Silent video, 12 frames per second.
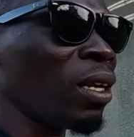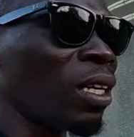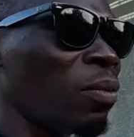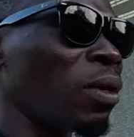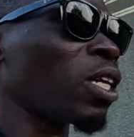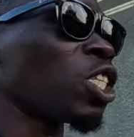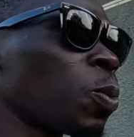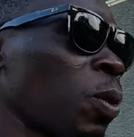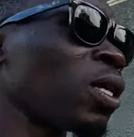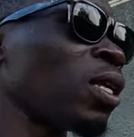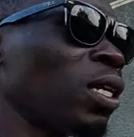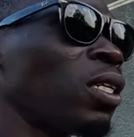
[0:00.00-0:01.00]
they may not
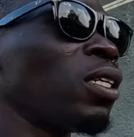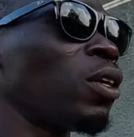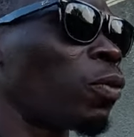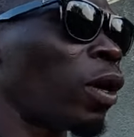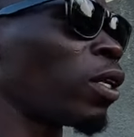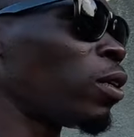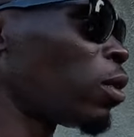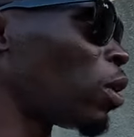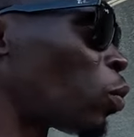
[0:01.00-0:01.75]
spend it in the right the